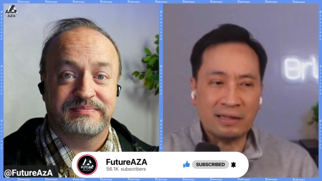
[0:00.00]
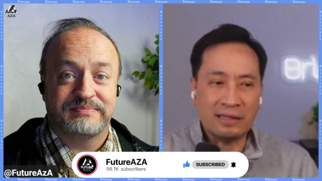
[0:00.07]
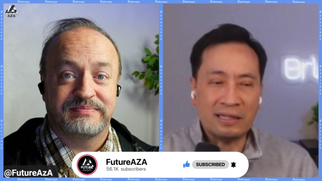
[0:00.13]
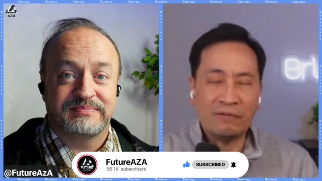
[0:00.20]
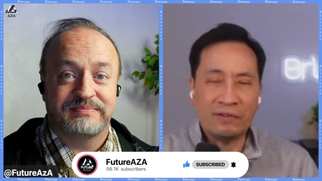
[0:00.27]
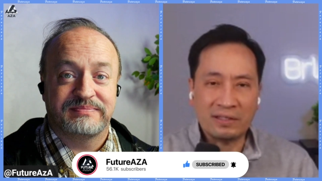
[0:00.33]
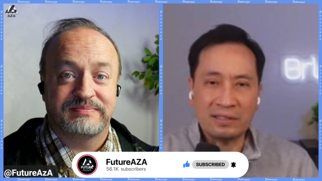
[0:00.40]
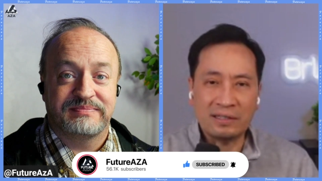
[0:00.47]
Speaker 1: to
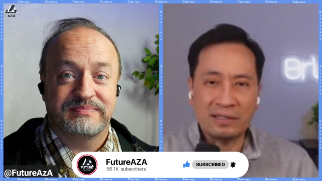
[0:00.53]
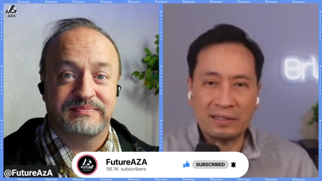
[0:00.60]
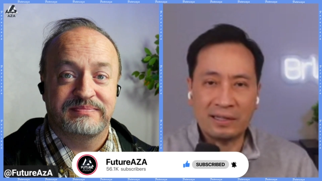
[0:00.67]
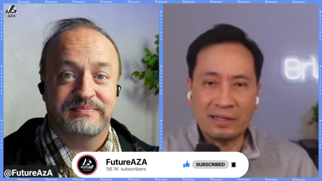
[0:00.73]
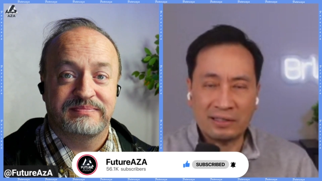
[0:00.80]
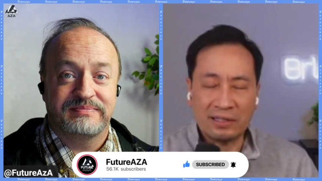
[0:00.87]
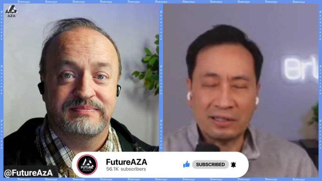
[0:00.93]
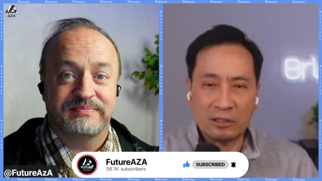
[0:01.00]
leave us in the
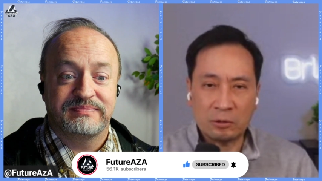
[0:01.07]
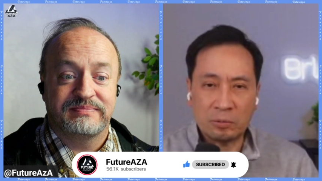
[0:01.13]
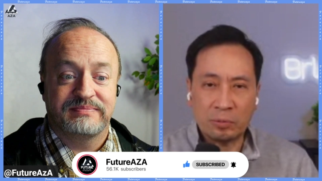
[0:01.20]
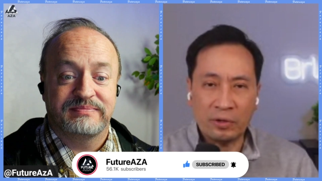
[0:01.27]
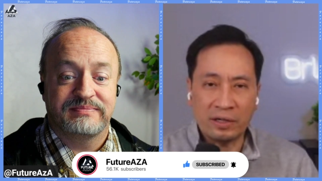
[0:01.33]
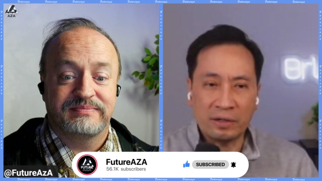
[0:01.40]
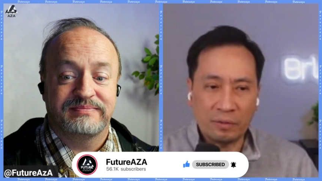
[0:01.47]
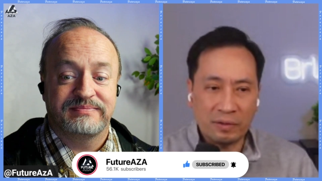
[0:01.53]
dust at this
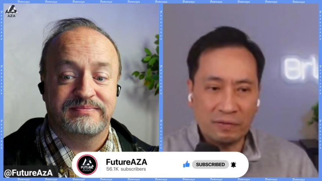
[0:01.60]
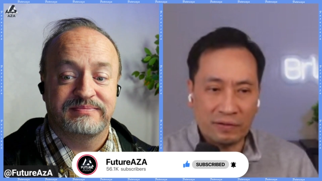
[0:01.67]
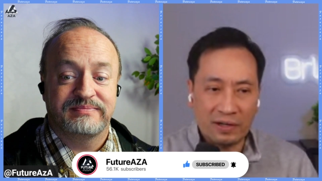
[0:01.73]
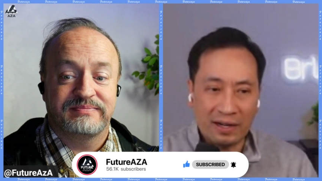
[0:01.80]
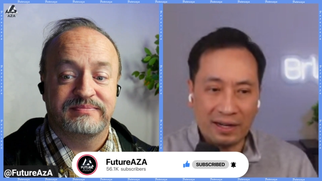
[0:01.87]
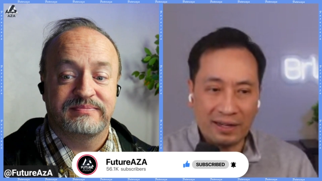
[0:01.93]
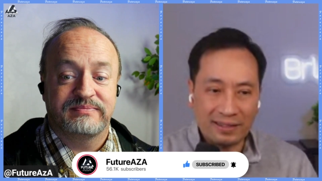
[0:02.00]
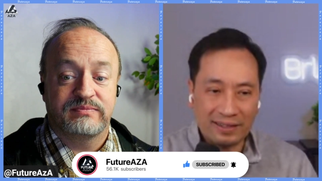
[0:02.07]
point. We've
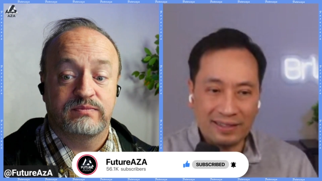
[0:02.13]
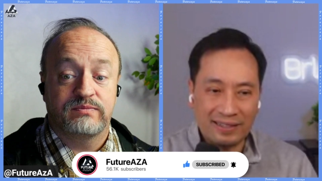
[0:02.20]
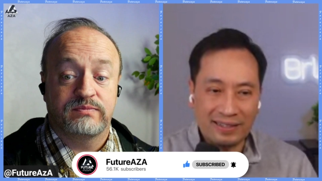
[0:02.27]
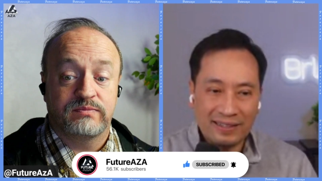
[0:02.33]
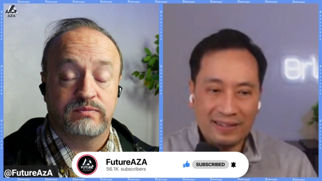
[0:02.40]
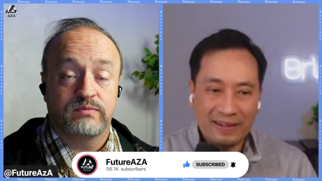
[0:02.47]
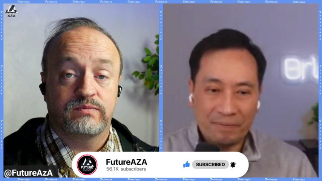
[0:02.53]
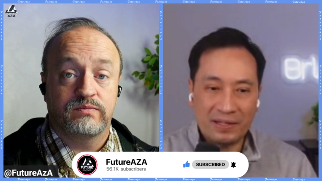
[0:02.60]
got
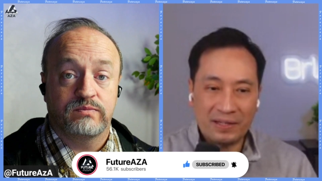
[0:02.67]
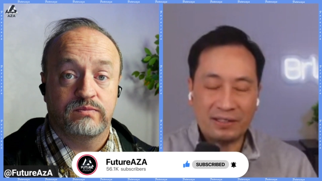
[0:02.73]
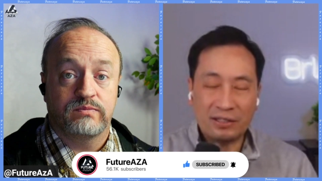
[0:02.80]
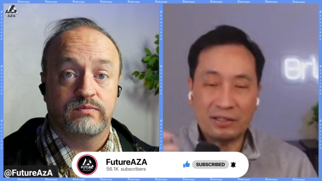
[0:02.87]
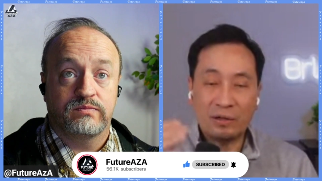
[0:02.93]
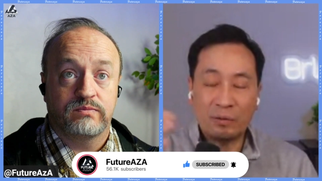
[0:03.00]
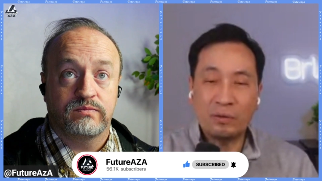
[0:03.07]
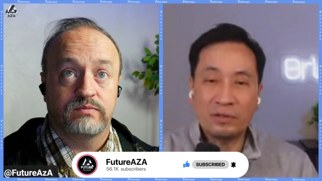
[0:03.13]
this,
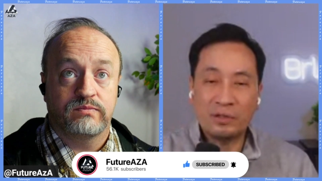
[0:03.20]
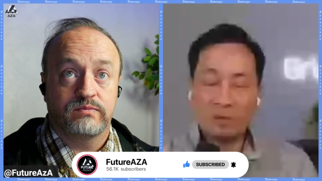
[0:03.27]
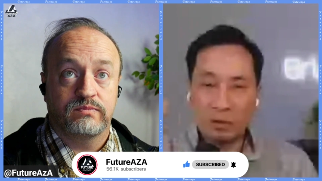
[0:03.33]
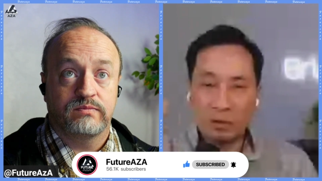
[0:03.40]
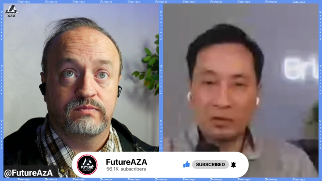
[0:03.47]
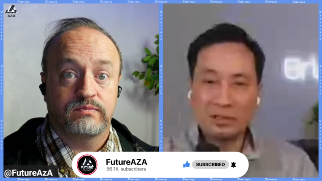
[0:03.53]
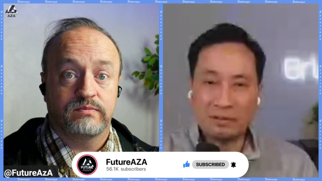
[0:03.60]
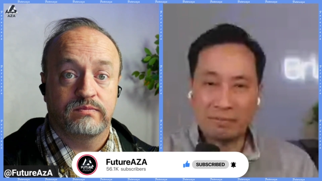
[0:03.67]
the, the
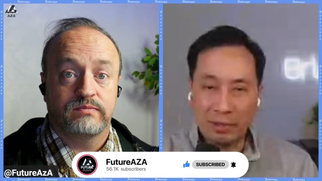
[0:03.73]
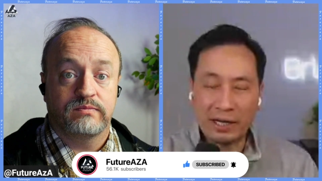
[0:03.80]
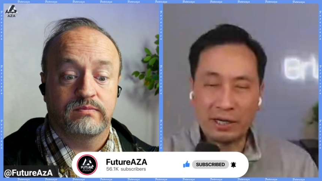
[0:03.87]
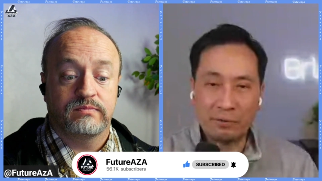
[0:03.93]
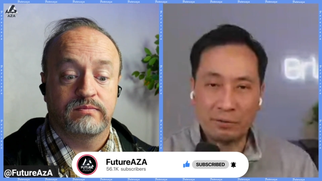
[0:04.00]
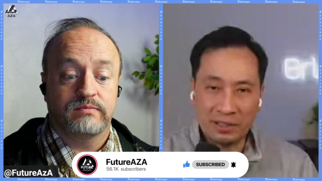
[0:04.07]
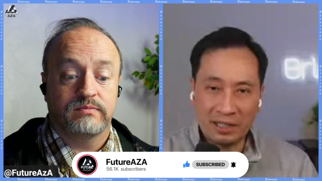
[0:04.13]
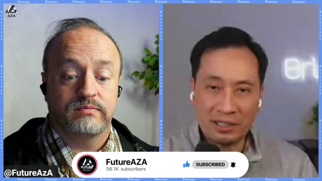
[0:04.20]
world of
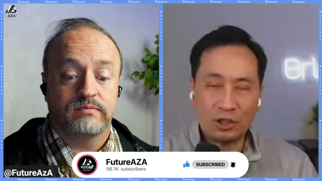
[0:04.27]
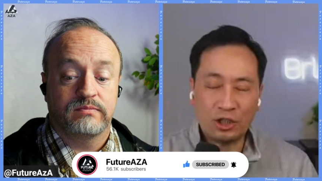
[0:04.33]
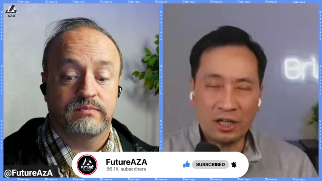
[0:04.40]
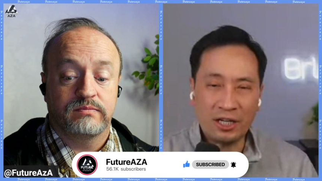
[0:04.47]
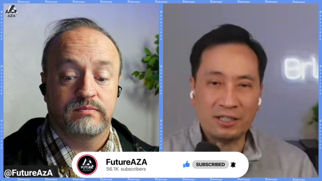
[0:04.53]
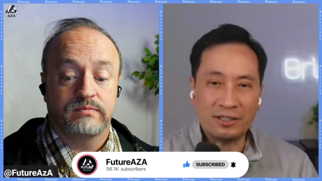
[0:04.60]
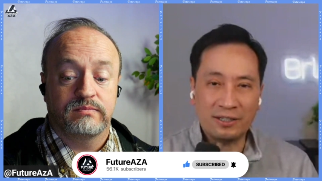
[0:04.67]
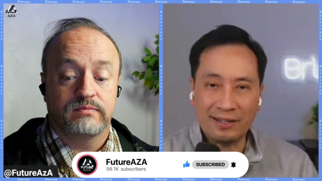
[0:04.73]
batteries had
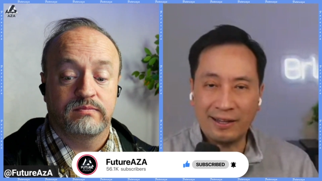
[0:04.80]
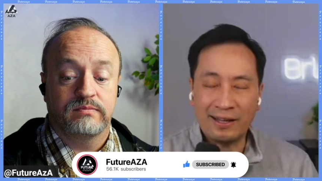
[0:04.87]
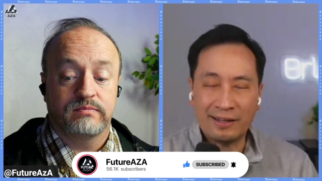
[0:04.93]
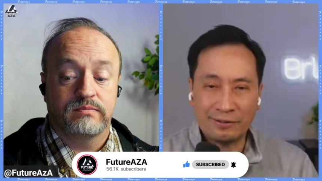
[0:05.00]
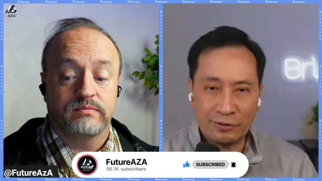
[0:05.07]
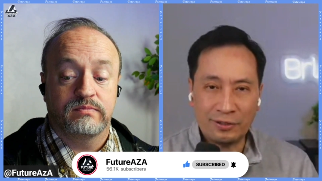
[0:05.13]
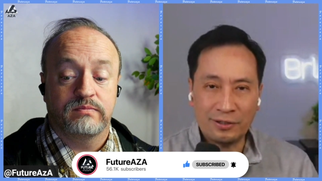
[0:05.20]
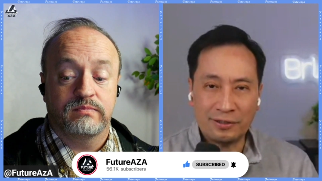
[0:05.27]
changed in the
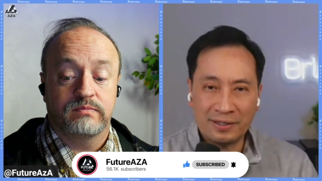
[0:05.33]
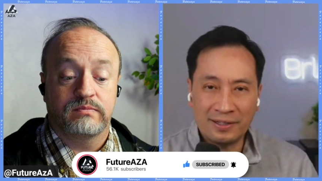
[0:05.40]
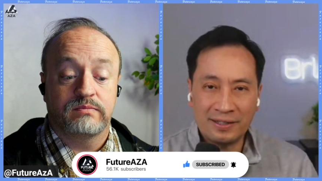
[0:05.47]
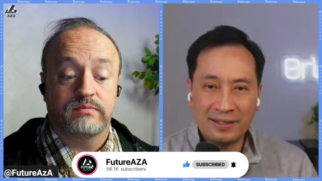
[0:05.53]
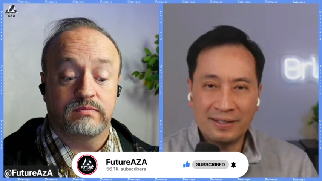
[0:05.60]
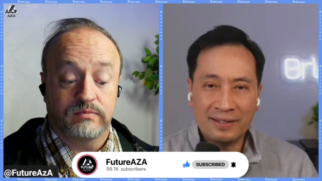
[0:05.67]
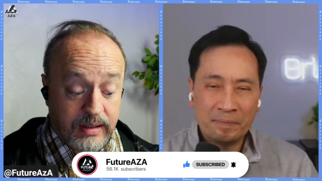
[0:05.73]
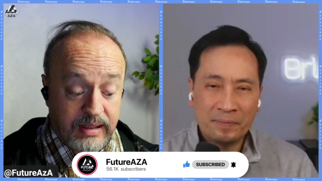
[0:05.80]
last year.
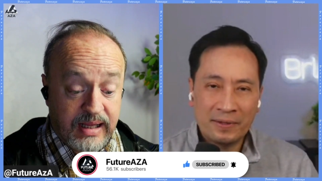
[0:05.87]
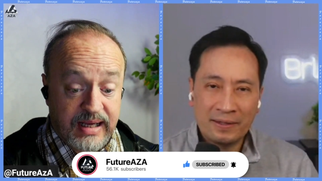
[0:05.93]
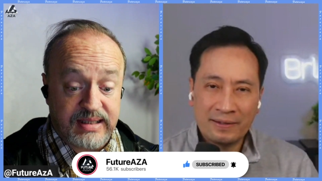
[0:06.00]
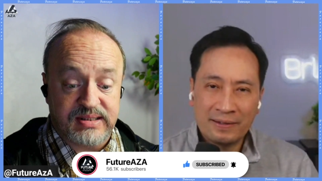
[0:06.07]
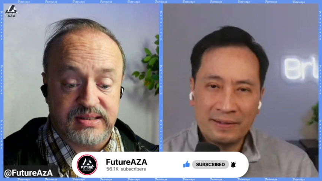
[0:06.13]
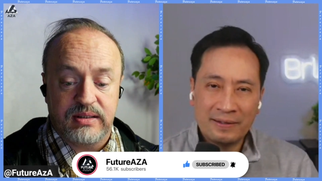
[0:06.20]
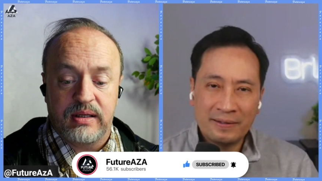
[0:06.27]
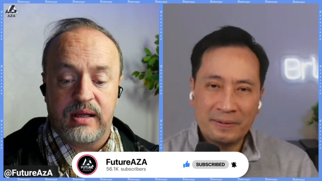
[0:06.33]

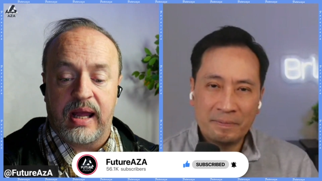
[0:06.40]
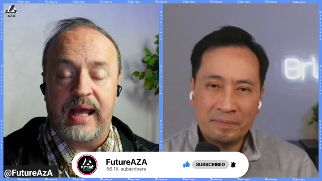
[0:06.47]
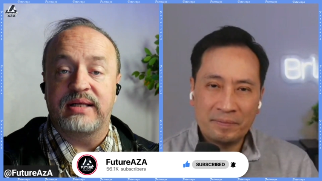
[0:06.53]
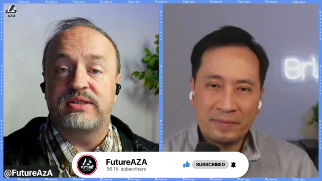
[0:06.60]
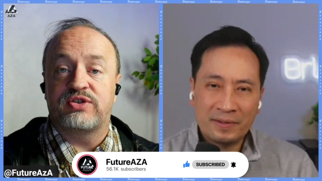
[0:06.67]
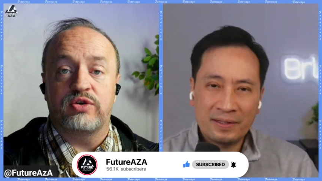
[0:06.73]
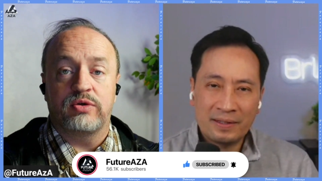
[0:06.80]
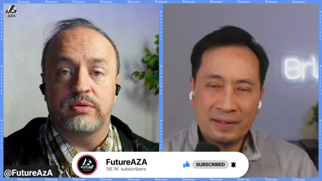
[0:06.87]
Speaker 2: Yes, and
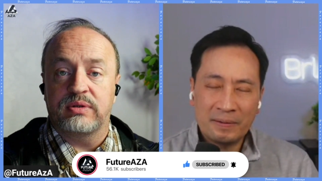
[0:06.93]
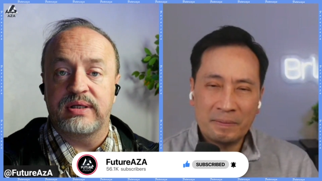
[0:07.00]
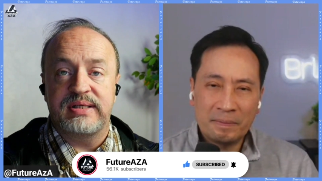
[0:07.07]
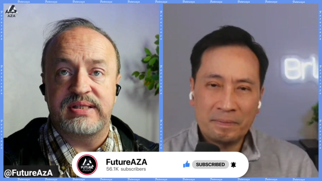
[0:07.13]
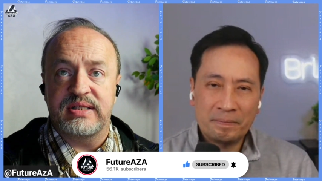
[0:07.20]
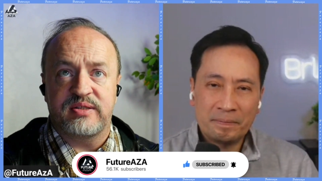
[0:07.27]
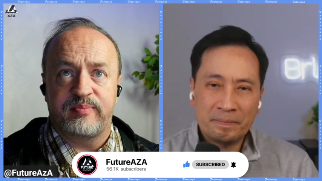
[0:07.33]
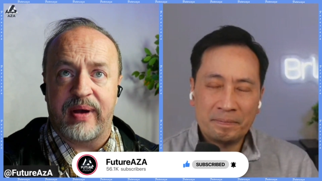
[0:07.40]
certainly
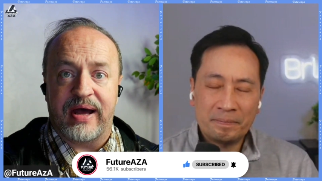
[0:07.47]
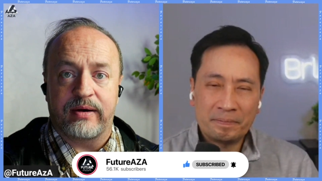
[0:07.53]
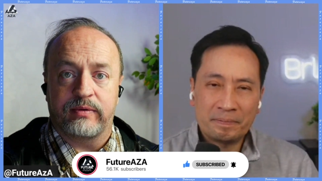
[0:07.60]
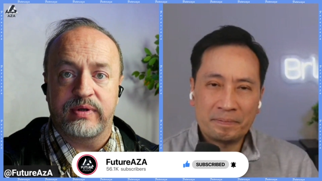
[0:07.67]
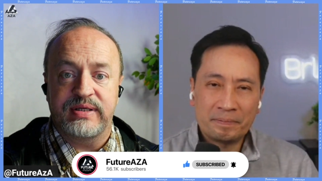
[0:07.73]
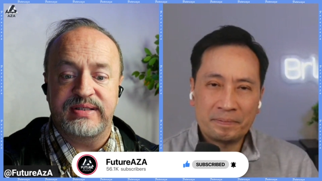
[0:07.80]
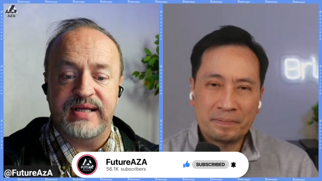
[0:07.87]
since Battery